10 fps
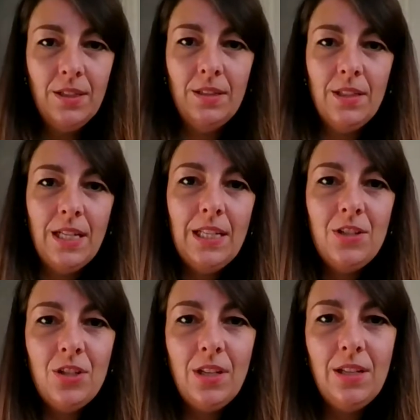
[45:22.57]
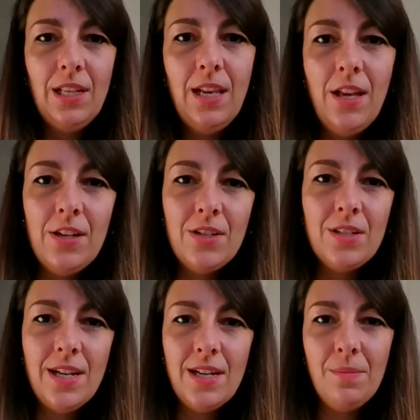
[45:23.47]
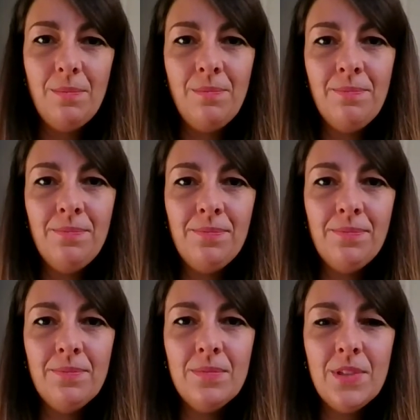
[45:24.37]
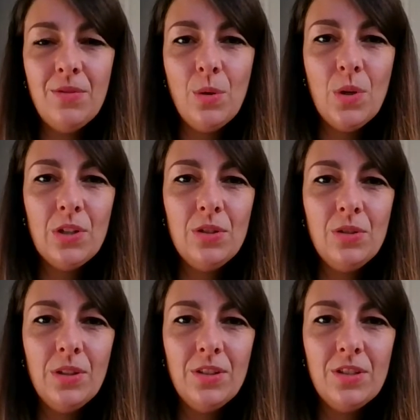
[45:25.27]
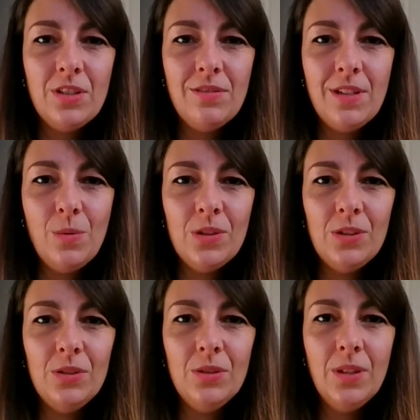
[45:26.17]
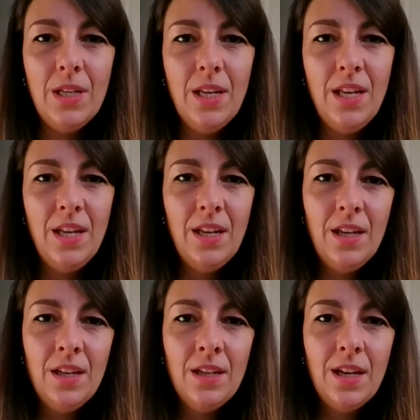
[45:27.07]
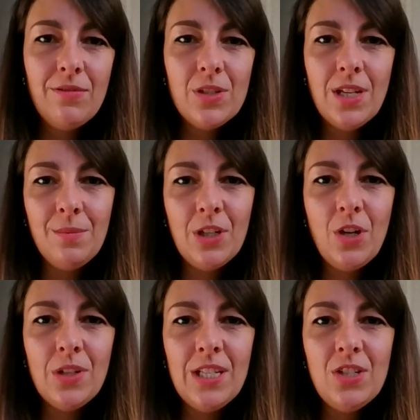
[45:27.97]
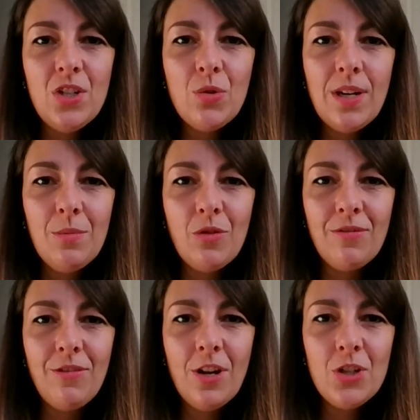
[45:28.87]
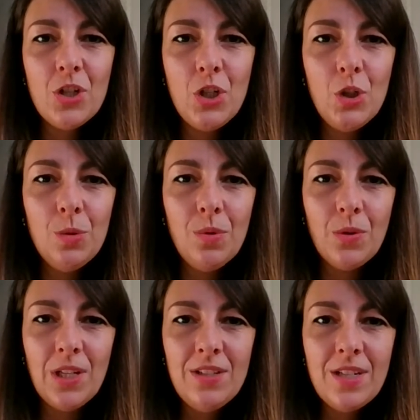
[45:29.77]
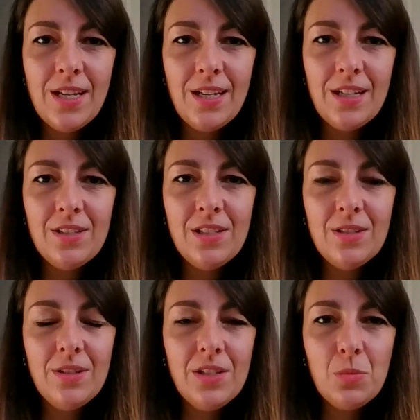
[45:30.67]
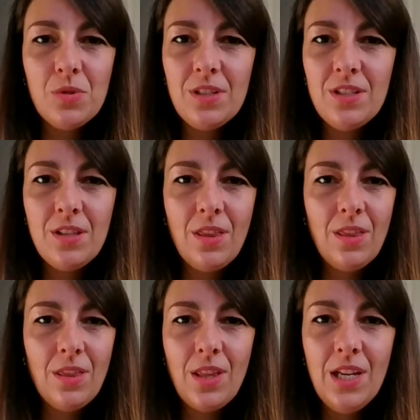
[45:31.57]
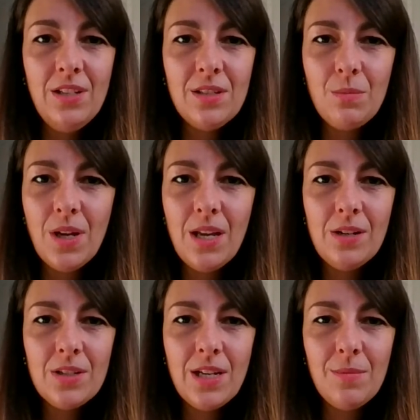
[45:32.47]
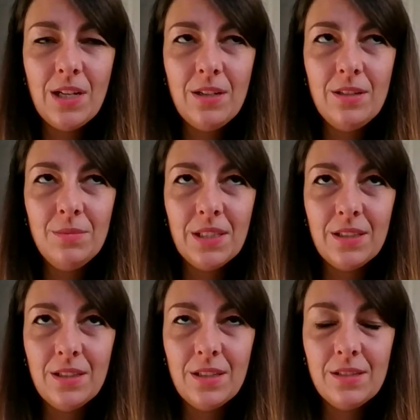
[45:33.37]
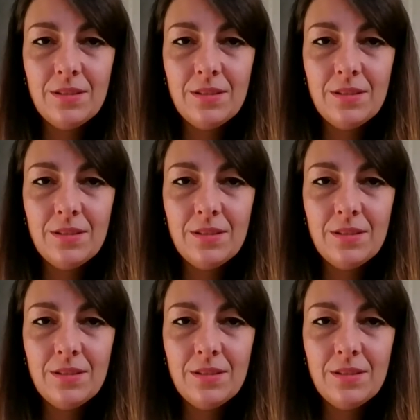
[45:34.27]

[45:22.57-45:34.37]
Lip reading: I need a lot of time if I want to do all the stuff I want to do. Every time I go on Instagram or on Flosstube or on internet, I see all these pretty things and patterns, and I'm like, oh my god.